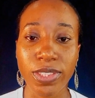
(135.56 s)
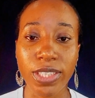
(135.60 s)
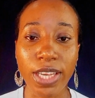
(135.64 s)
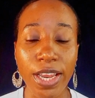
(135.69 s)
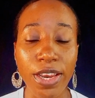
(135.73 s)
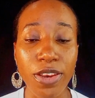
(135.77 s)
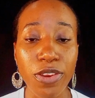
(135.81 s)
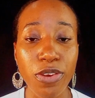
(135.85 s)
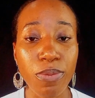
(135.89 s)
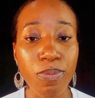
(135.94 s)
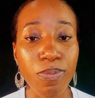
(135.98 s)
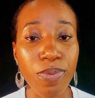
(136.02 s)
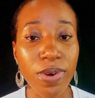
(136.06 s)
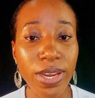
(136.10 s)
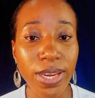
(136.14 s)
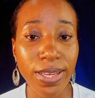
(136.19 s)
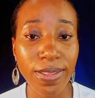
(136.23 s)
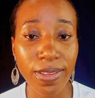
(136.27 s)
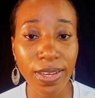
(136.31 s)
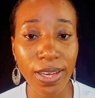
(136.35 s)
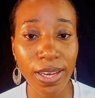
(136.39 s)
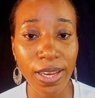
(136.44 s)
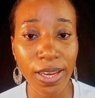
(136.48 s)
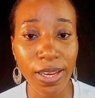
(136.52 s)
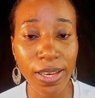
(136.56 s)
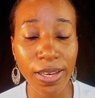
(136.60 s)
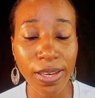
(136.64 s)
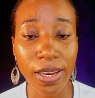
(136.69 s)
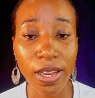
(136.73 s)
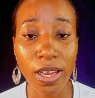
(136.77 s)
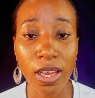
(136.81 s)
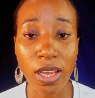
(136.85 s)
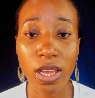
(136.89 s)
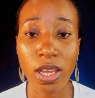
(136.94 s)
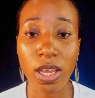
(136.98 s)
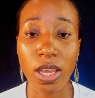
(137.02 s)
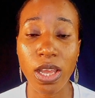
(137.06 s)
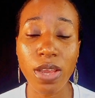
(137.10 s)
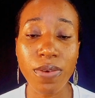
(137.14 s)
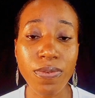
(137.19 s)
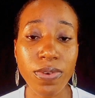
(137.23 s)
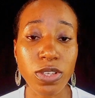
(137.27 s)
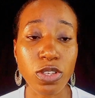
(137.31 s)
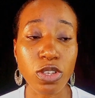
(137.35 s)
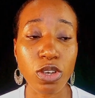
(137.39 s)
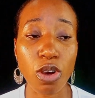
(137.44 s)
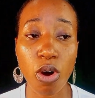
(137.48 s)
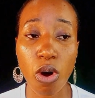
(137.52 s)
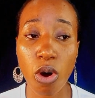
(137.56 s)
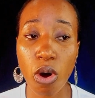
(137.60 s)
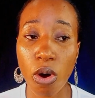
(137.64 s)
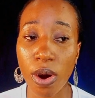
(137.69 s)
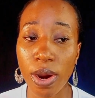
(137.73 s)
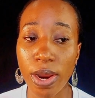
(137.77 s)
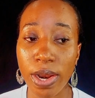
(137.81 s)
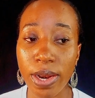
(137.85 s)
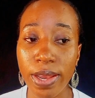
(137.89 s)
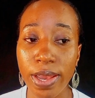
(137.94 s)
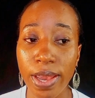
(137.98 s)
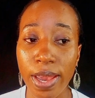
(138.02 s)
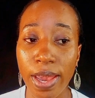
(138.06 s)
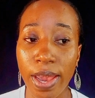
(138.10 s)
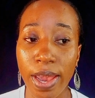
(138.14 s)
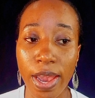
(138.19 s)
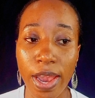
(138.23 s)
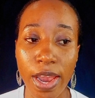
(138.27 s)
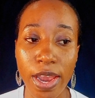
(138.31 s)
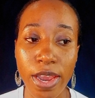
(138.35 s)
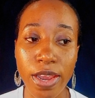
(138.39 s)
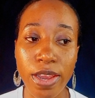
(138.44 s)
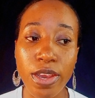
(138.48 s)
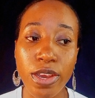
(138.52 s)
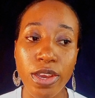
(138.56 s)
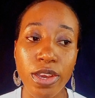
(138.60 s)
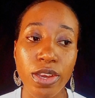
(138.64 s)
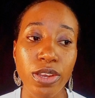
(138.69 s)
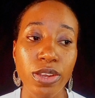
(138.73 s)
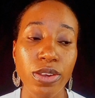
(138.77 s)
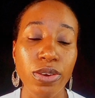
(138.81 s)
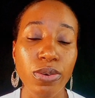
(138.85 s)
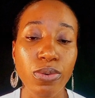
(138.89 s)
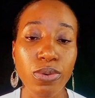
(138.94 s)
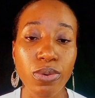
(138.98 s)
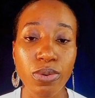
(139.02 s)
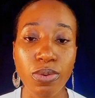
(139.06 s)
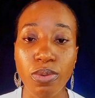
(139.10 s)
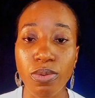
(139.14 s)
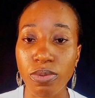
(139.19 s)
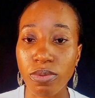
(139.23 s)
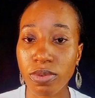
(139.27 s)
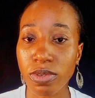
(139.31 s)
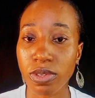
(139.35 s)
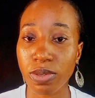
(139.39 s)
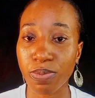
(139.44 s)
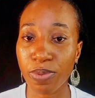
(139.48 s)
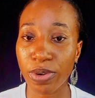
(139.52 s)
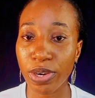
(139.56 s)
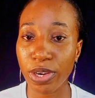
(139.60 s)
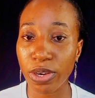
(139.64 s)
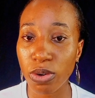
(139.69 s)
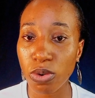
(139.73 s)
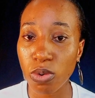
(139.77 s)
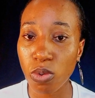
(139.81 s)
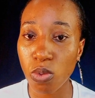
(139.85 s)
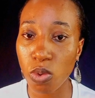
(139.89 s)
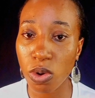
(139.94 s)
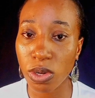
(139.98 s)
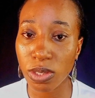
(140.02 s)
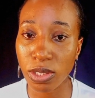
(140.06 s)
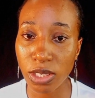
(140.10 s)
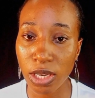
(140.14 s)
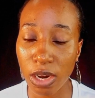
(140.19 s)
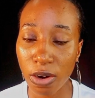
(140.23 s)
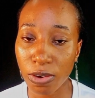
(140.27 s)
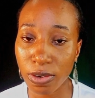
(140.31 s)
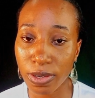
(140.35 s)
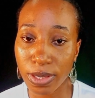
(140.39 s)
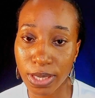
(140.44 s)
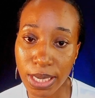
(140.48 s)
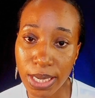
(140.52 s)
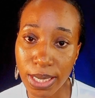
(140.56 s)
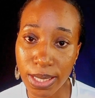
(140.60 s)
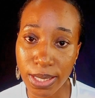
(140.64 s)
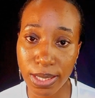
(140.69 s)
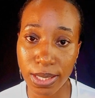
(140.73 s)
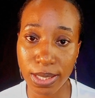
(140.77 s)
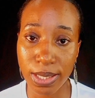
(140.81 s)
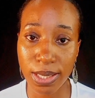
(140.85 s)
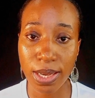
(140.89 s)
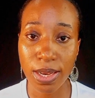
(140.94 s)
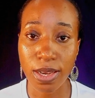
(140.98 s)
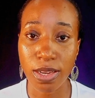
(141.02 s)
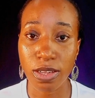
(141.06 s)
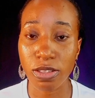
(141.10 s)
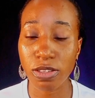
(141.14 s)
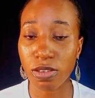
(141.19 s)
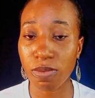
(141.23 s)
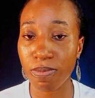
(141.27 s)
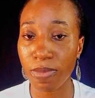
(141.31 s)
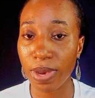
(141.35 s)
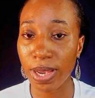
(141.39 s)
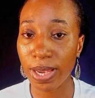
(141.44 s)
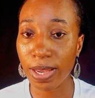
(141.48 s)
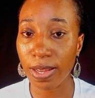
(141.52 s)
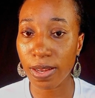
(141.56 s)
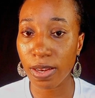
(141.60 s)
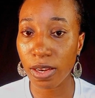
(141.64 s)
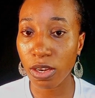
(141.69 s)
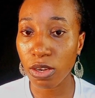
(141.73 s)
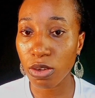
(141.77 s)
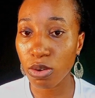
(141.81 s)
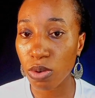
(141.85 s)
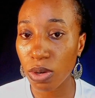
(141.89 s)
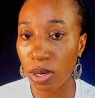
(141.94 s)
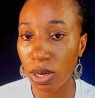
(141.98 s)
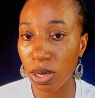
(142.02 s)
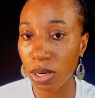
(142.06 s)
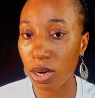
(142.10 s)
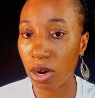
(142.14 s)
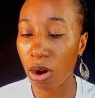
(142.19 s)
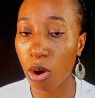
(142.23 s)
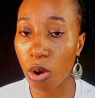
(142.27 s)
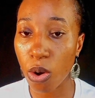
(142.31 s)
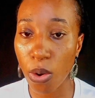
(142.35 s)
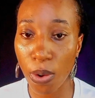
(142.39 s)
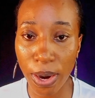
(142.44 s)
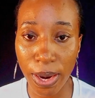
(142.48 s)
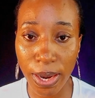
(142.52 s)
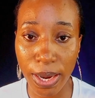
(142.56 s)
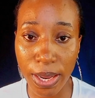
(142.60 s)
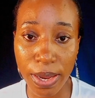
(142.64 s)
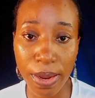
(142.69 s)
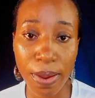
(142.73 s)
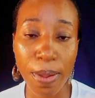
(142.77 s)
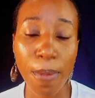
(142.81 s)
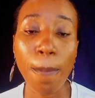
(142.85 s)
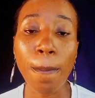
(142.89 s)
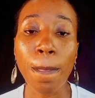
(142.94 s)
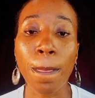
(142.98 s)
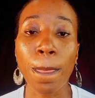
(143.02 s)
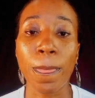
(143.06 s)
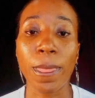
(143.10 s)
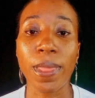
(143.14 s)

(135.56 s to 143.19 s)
Then you bring it in. If it's coily hair, you sprinkle water on it to make it look coily.